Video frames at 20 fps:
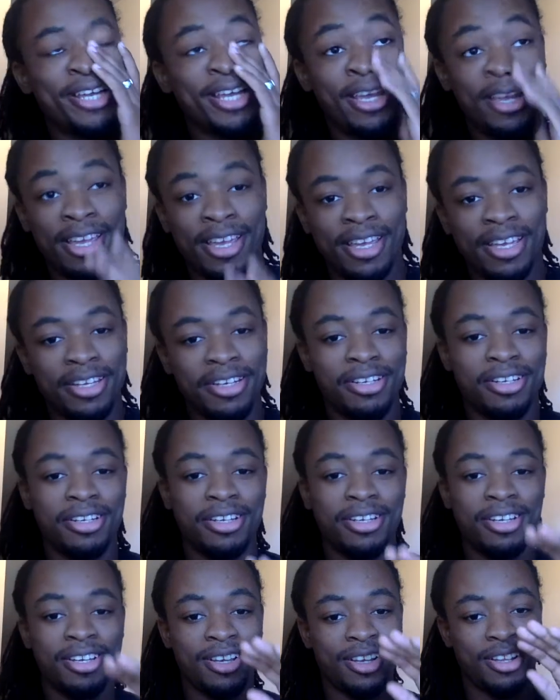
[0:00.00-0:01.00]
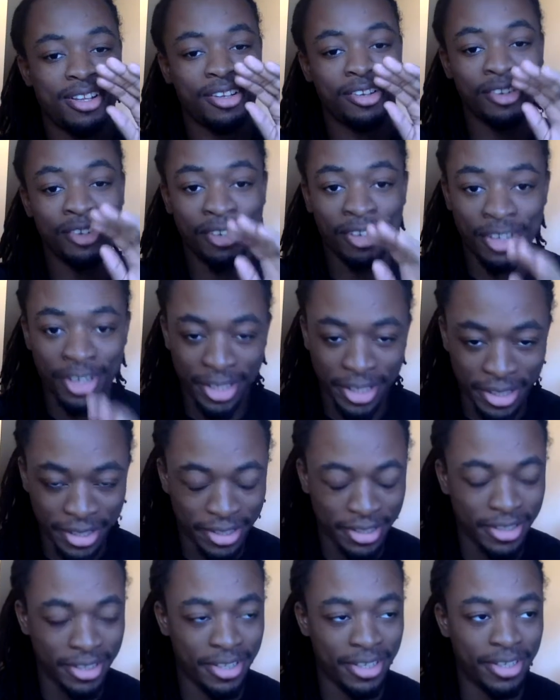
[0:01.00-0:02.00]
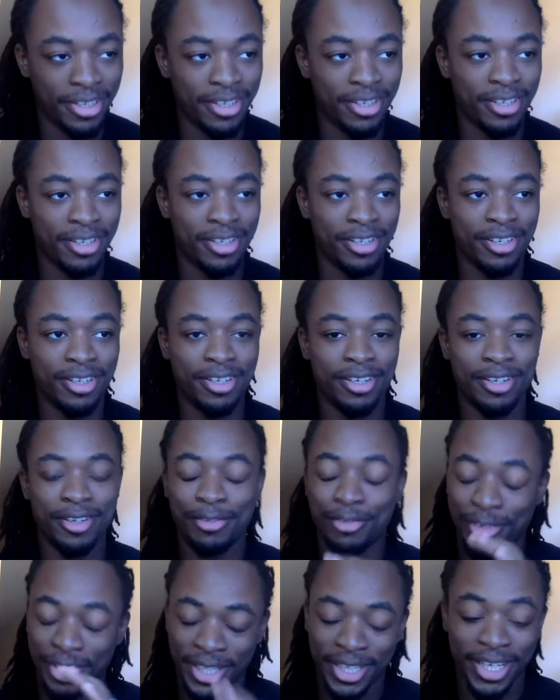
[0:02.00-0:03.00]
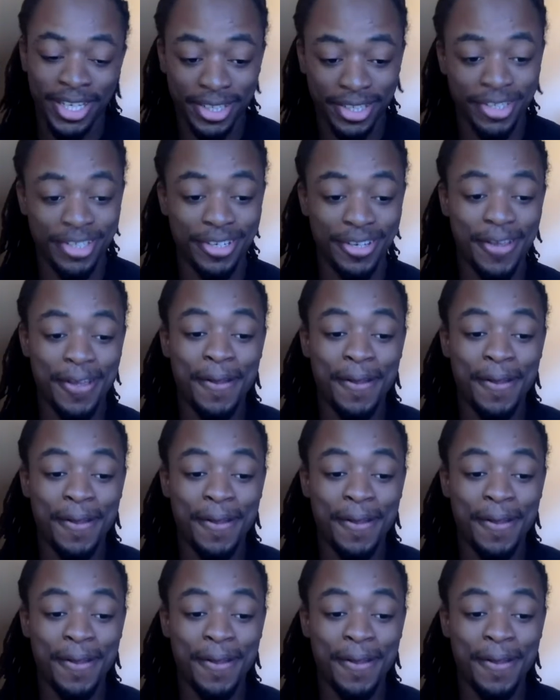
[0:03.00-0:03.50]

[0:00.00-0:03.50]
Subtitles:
and looking for Kenny